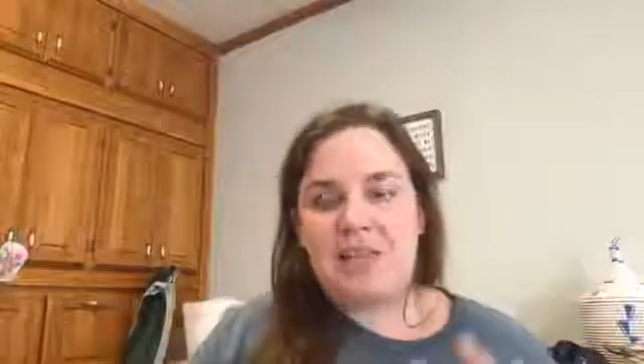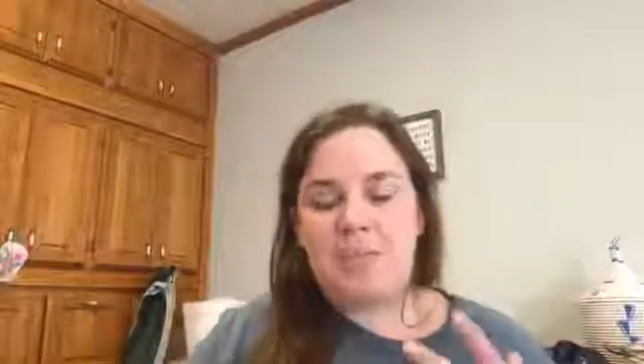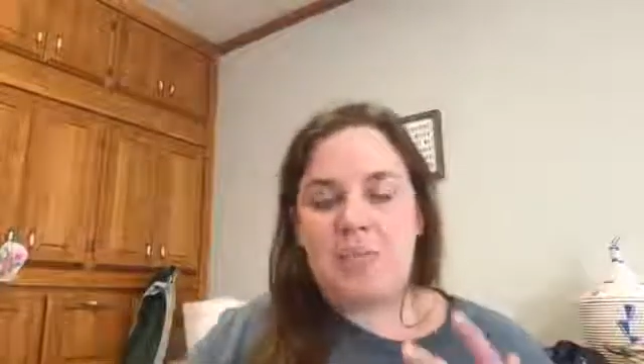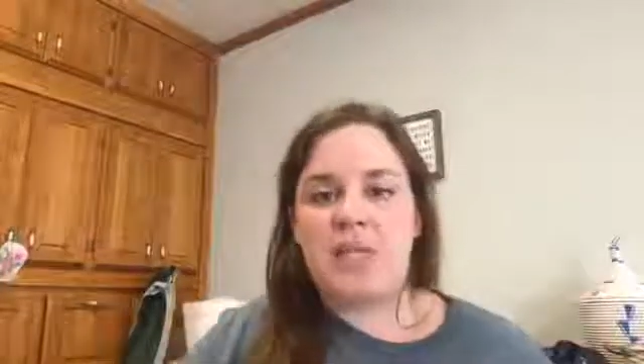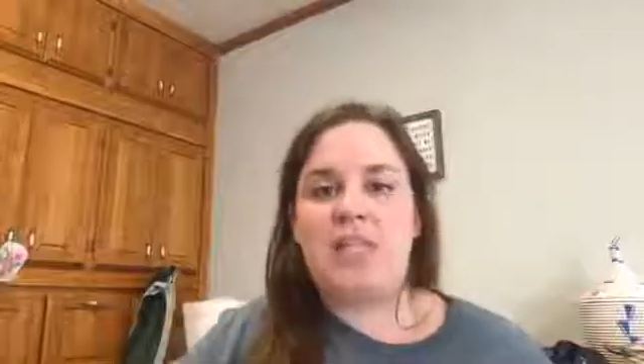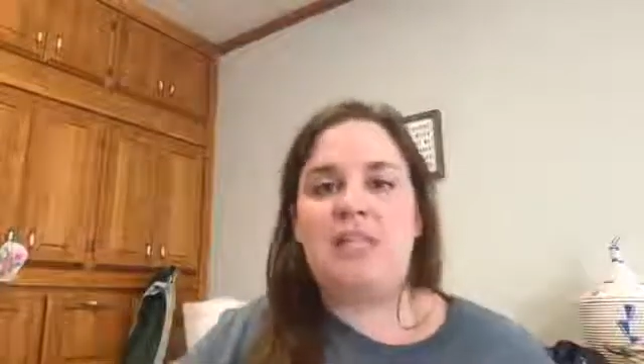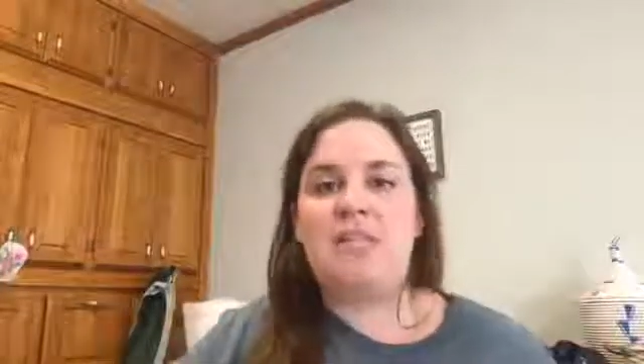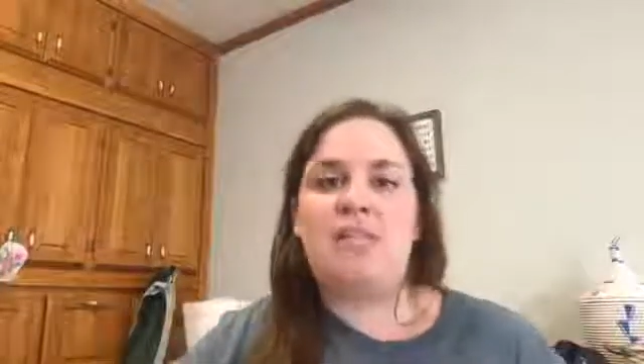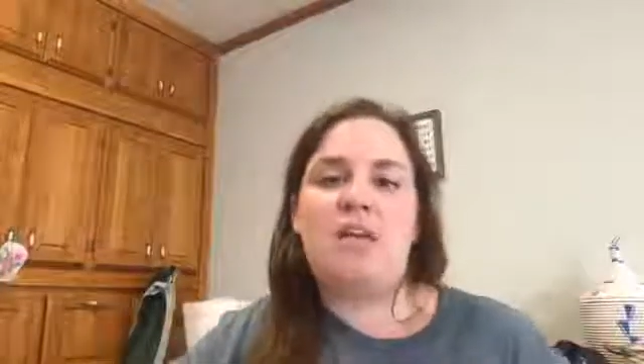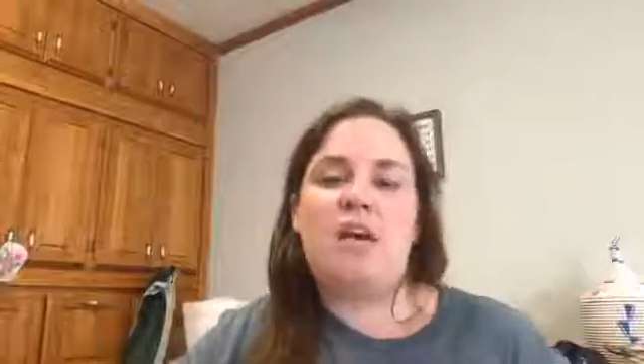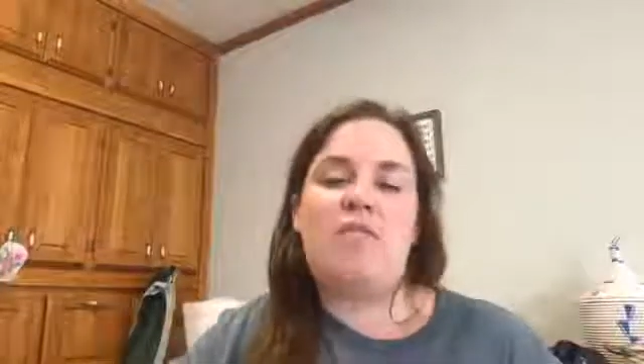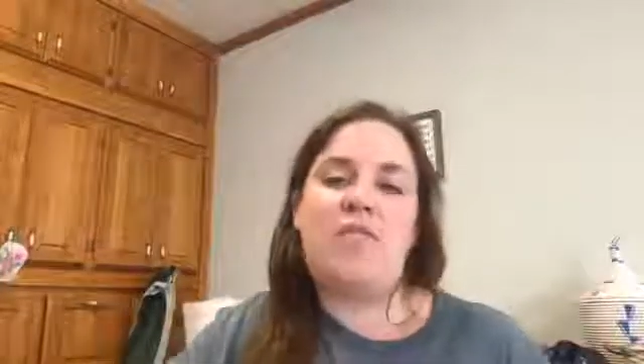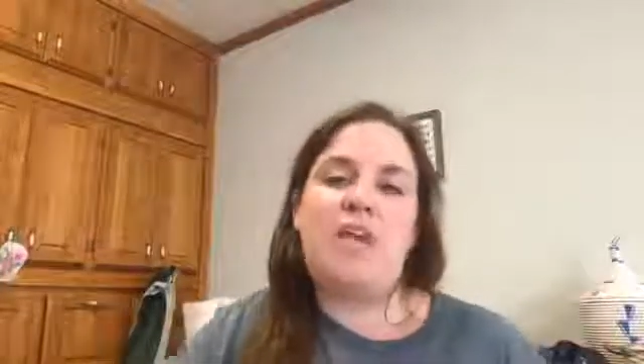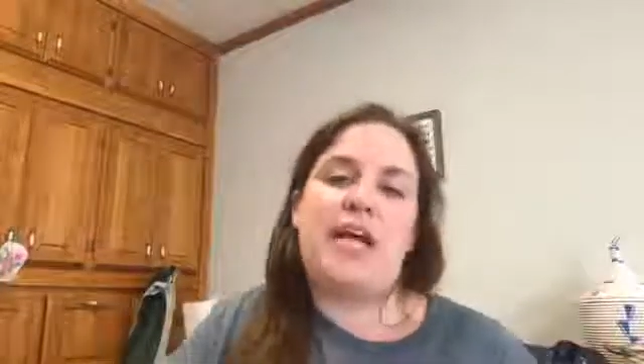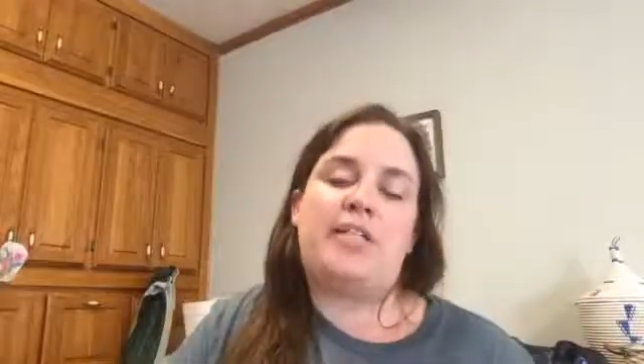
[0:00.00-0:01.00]
a piece
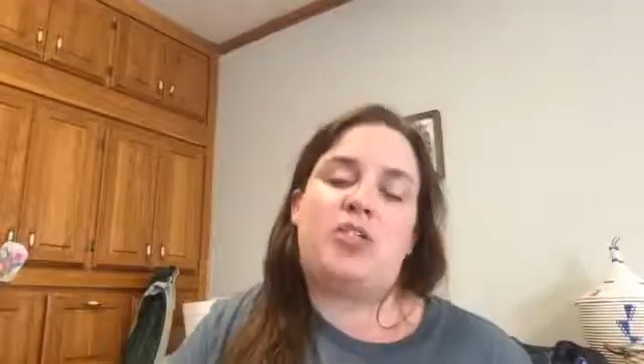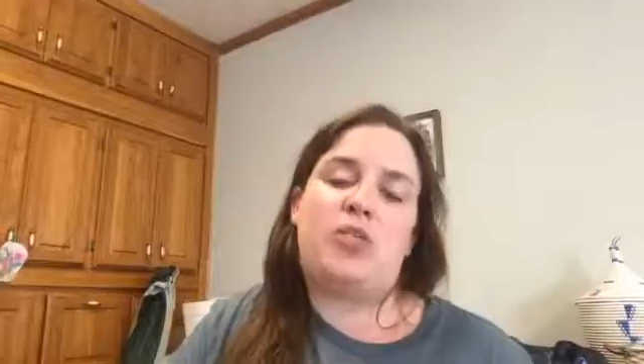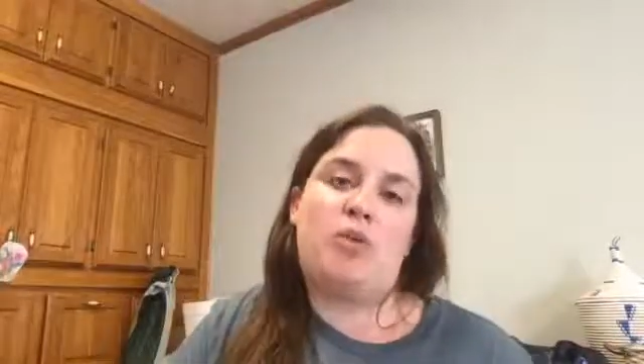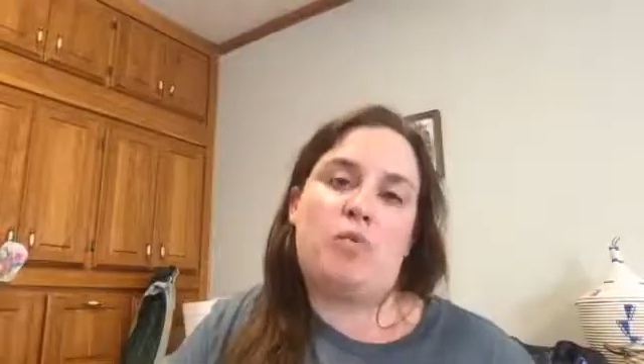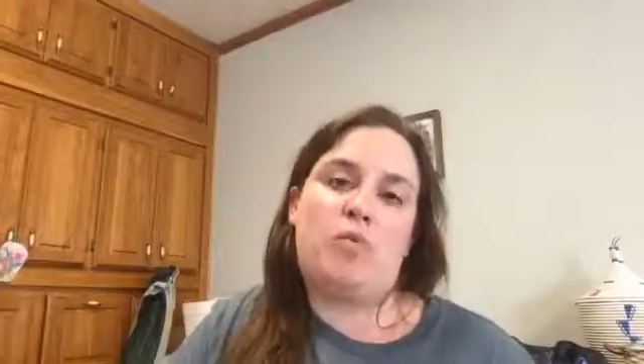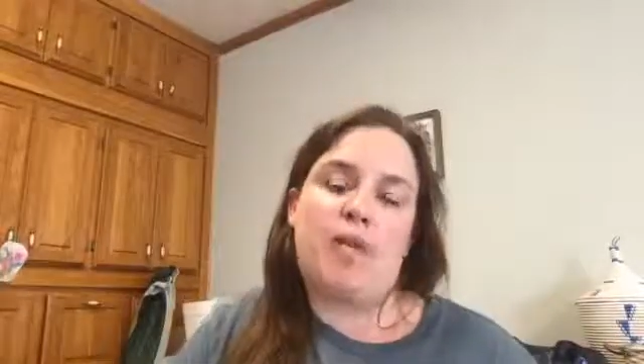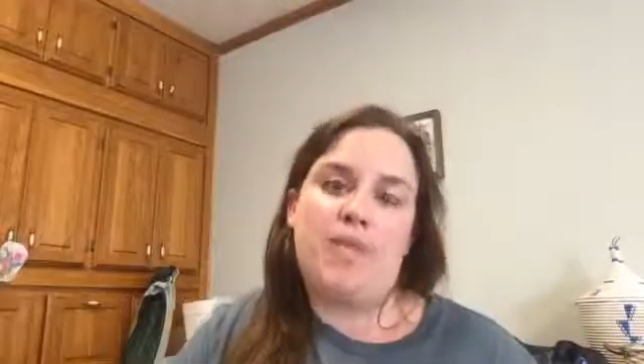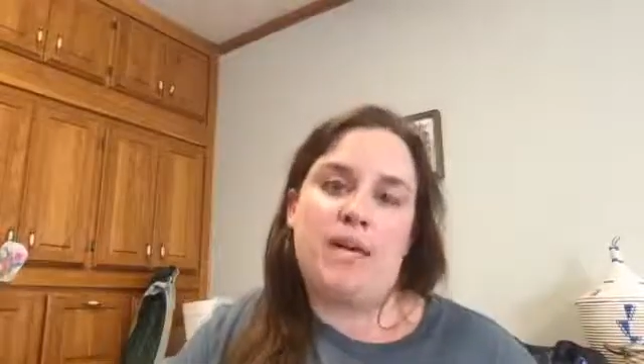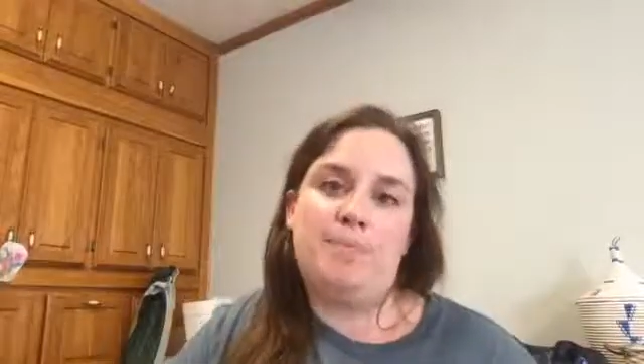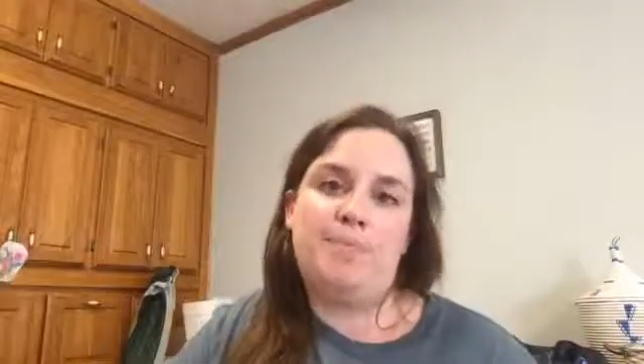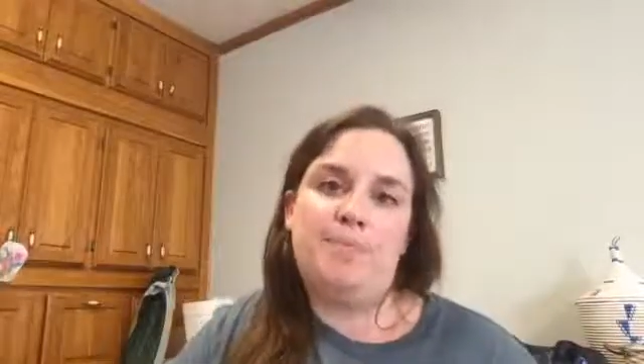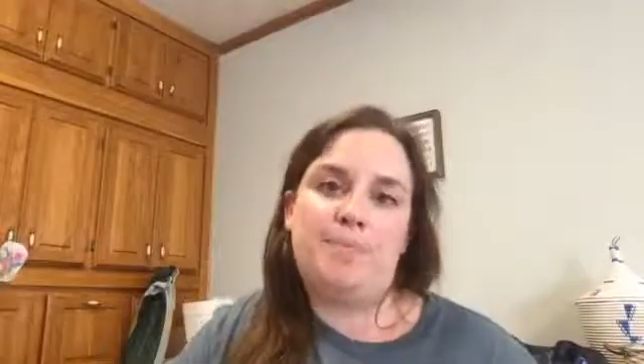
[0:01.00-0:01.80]
of natural rhythm.